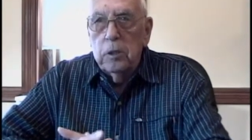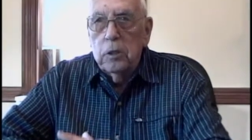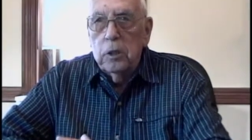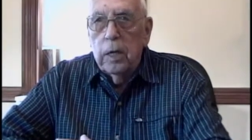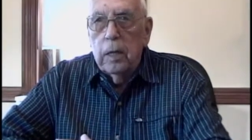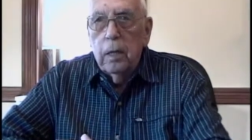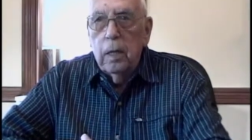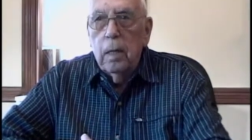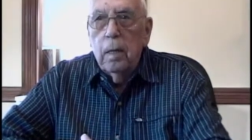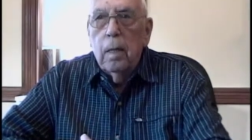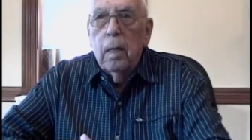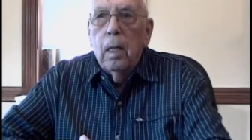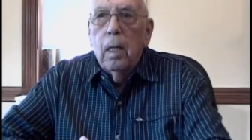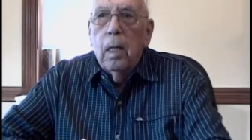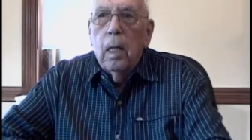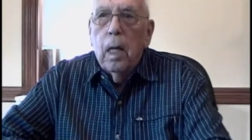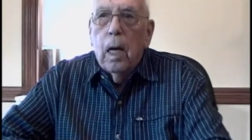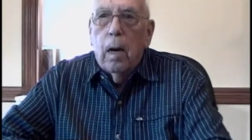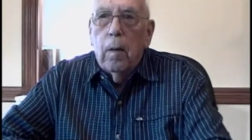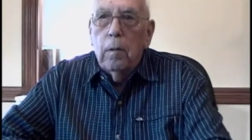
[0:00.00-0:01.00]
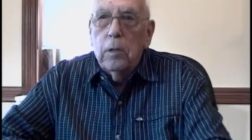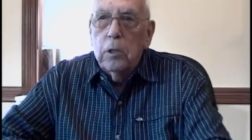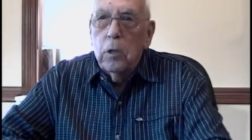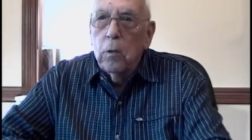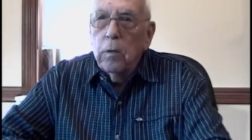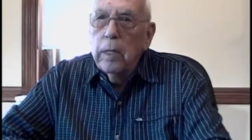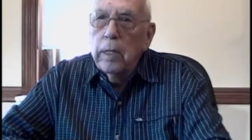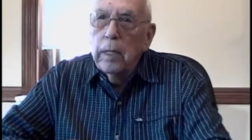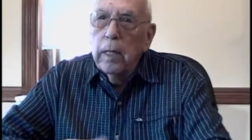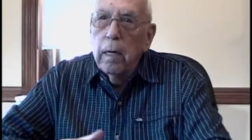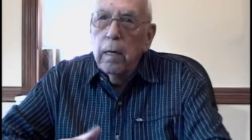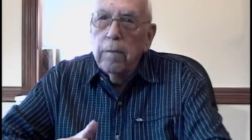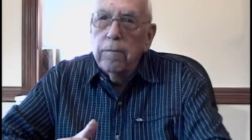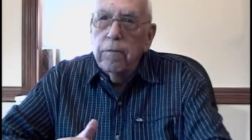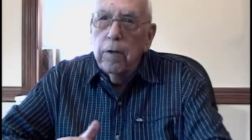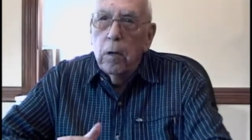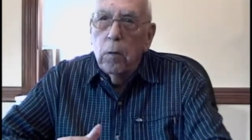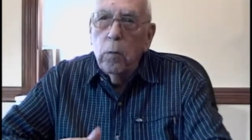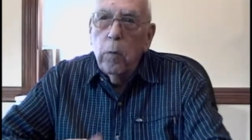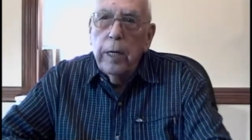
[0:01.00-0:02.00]
center. Oh, okay. I was only there
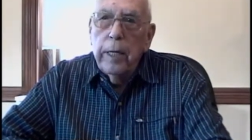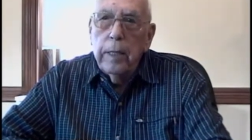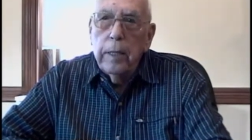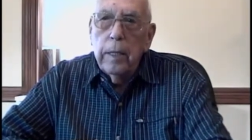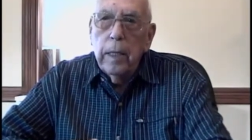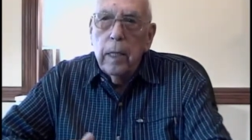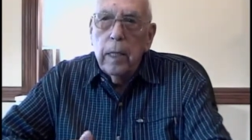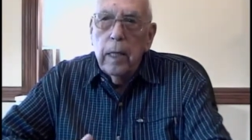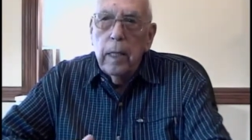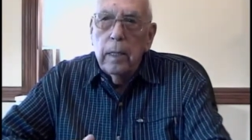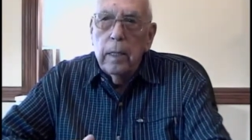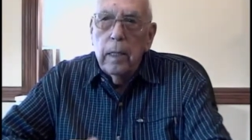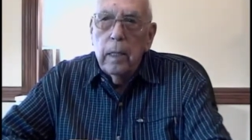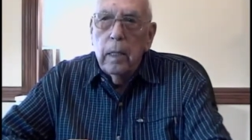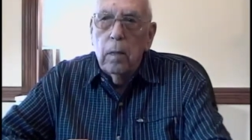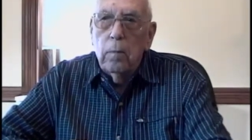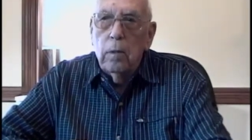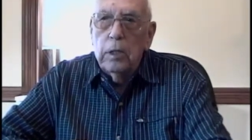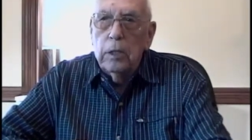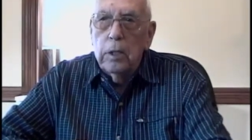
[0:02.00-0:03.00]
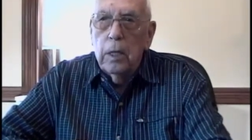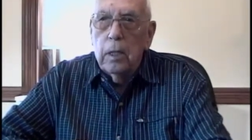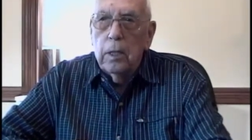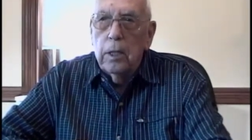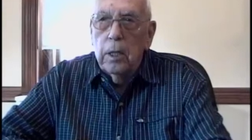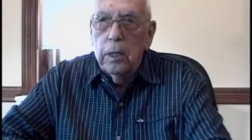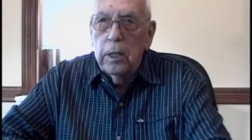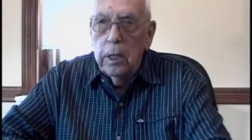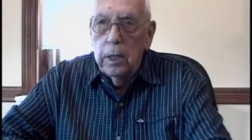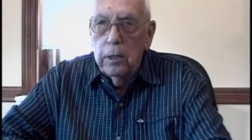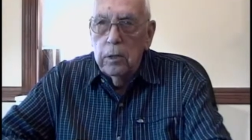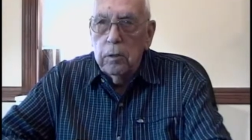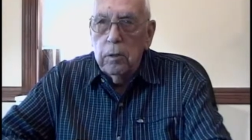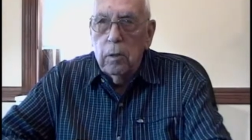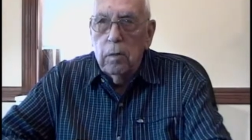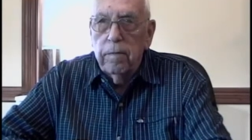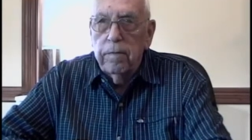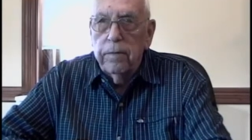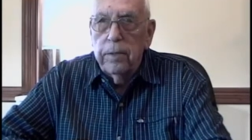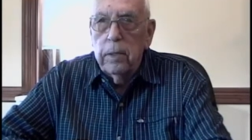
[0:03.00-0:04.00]
for a week, and then I was sent to
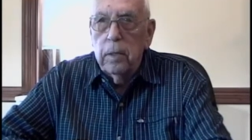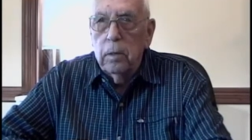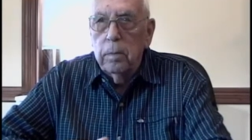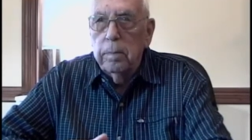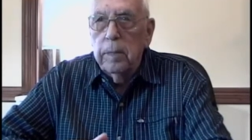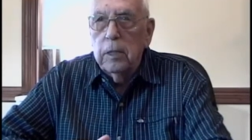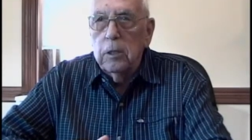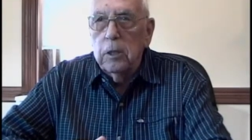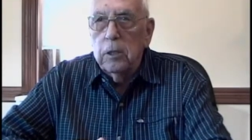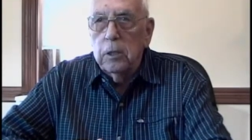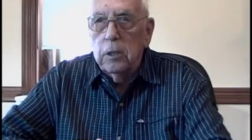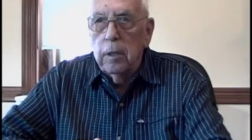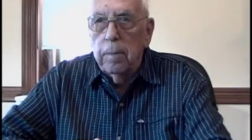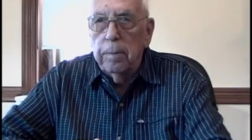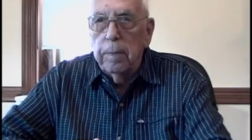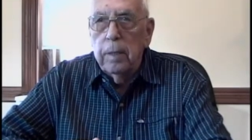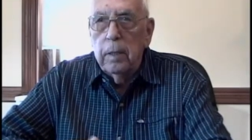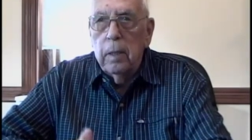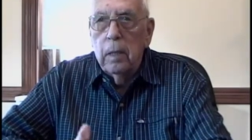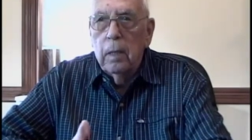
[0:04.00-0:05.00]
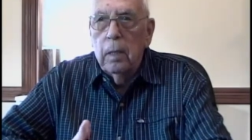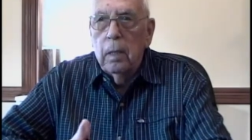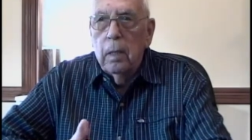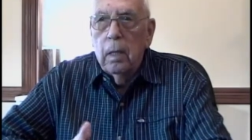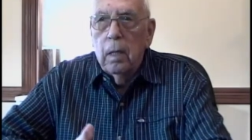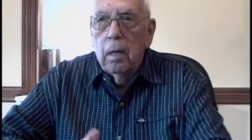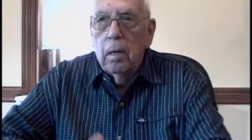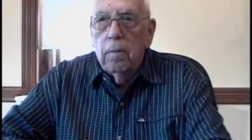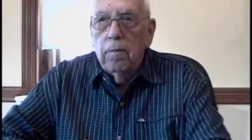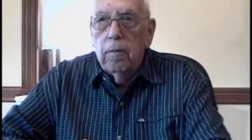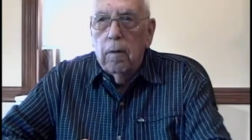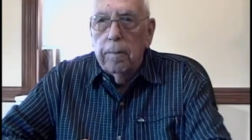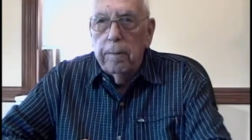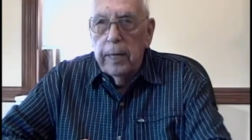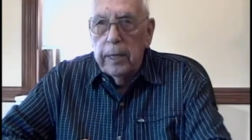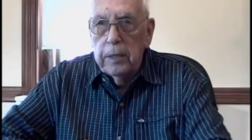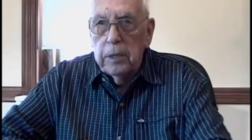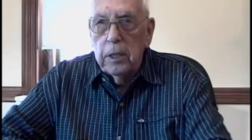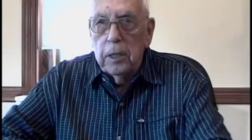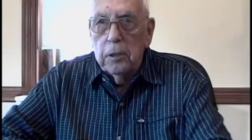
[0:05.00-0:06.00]
Keesler Field, Mississippi for
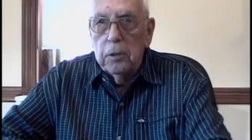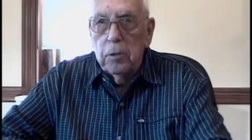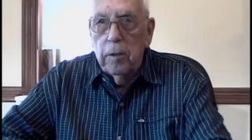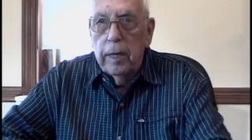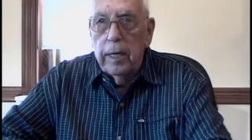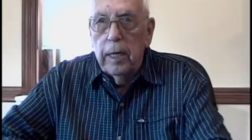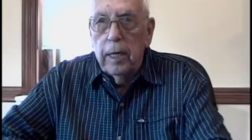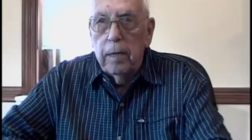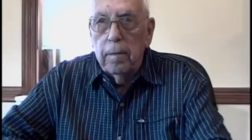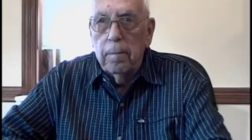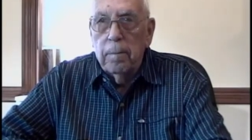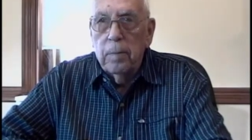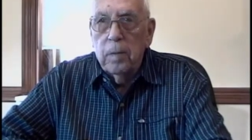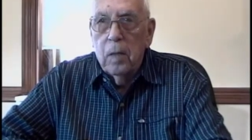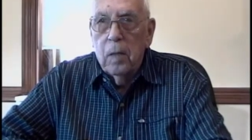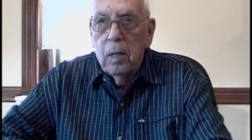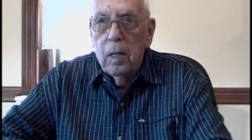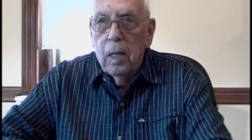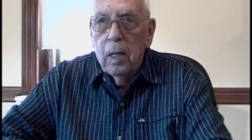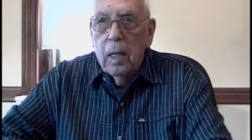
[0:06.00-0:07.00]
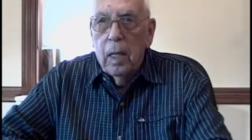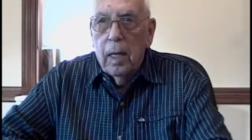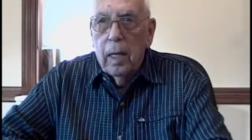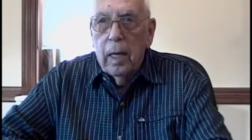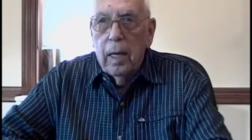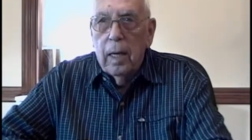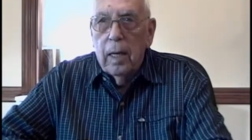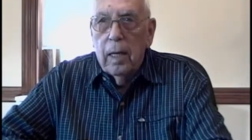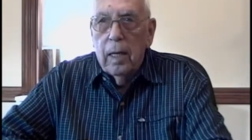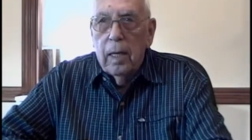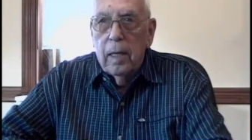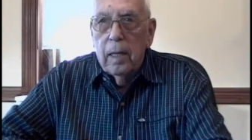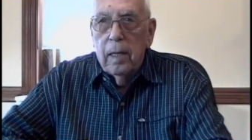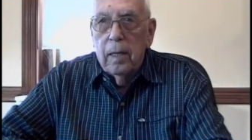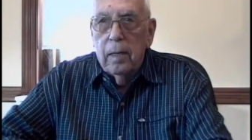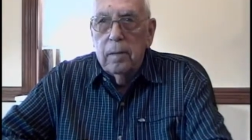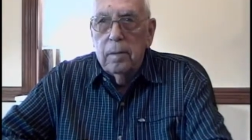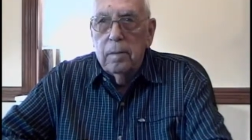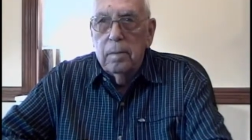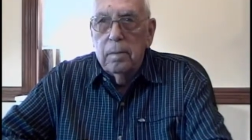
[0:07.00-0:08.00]
basic training. And was that
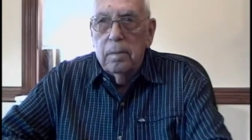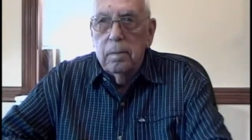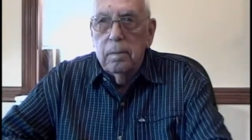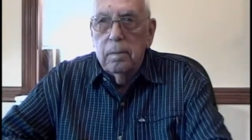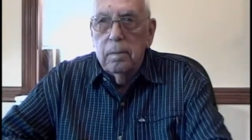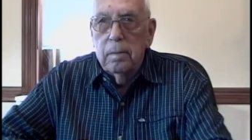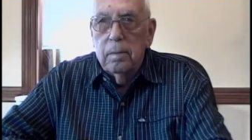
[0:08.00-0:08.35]
aviation